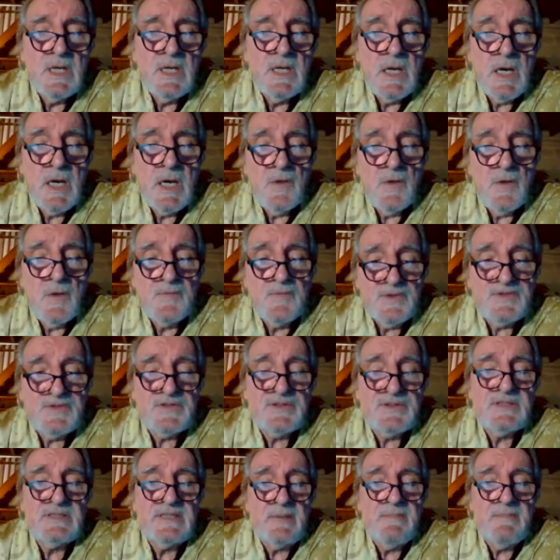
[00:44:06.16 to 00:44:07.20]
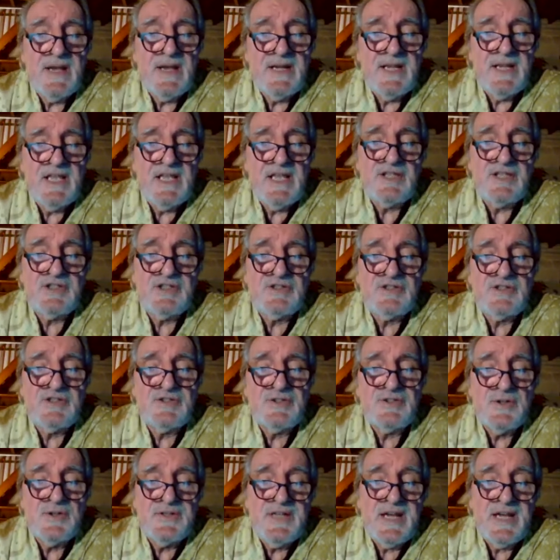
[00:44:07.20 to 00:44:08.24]
course, they manage so
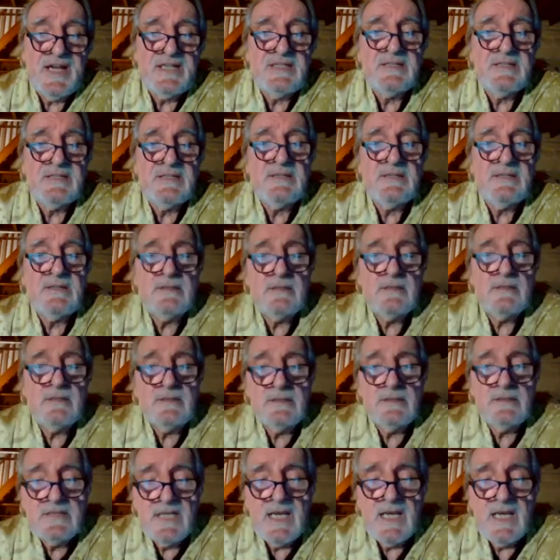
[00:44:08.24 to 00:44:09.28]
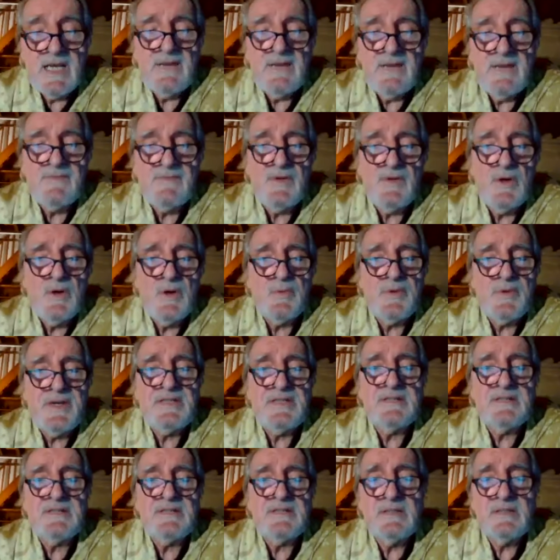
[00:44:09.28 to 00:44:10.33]
that they have always
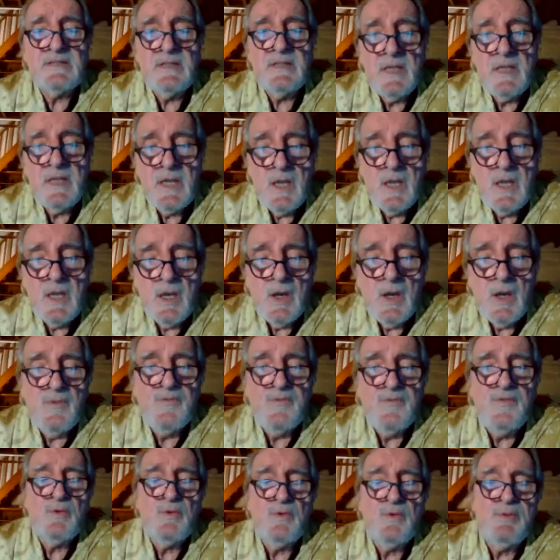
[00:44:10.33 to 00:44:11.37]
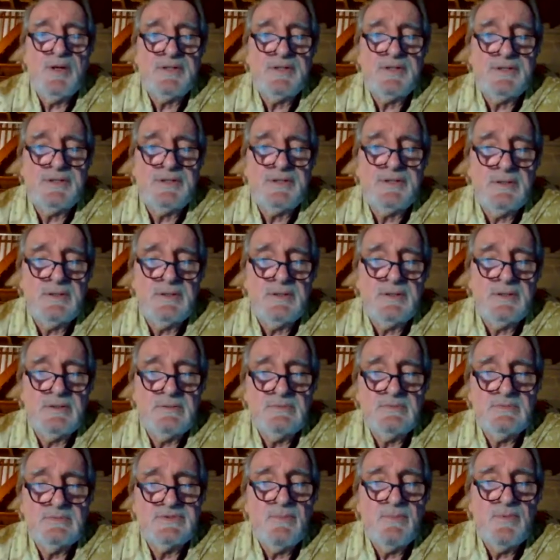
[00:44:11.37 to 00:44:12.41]
a full bottle
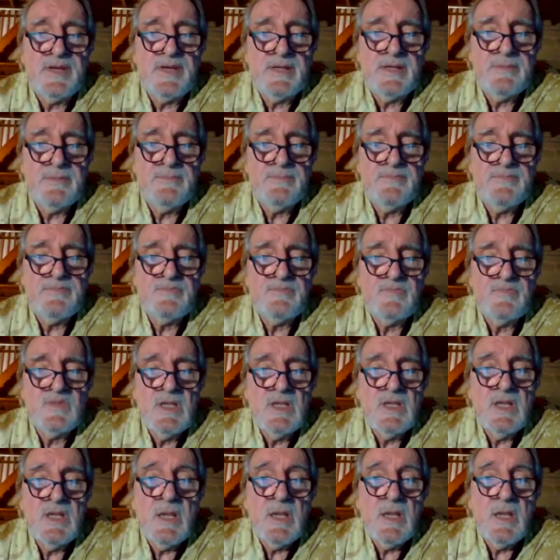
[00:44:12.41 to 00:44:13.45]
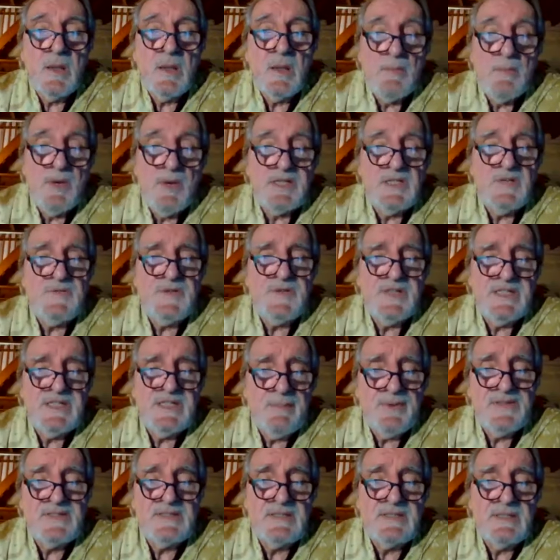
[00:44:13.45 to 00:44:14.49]
somewhere. But if it happens
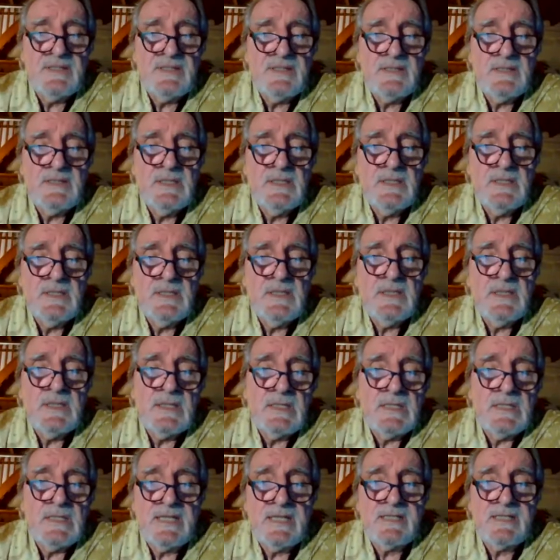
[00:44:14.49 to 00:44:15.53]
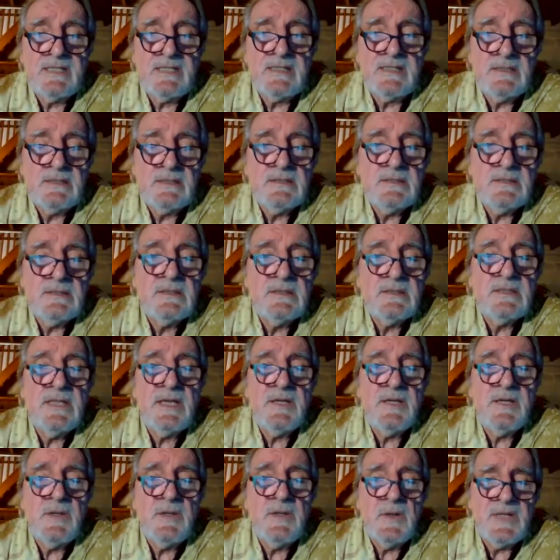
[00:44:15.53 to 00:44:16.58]
that they don't
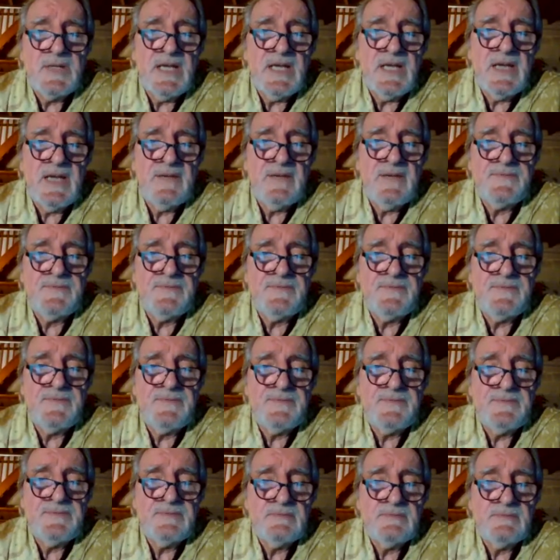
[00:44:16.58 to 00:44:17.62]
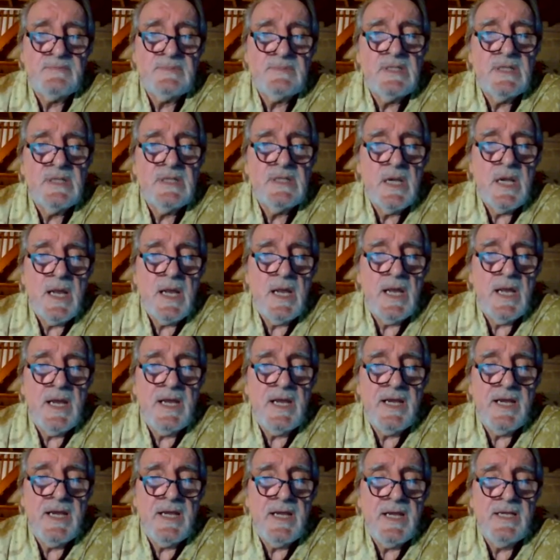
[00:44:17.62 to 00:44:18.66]
have
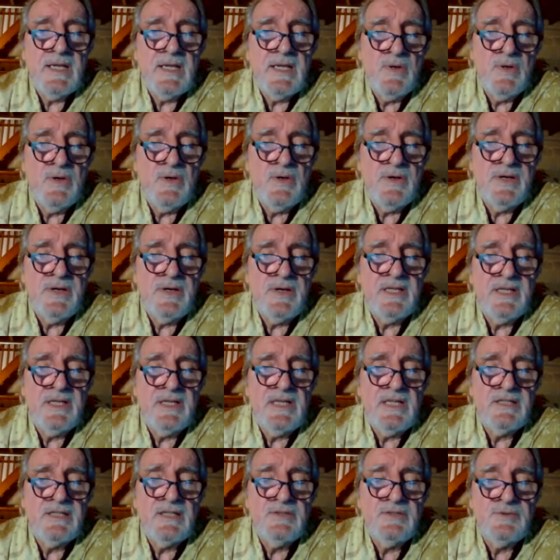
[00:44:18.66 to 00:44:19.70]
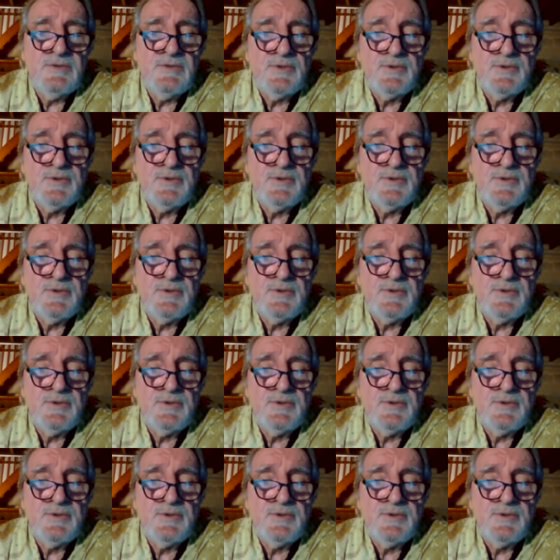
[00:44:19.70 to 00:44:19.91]
anymore anything to drink,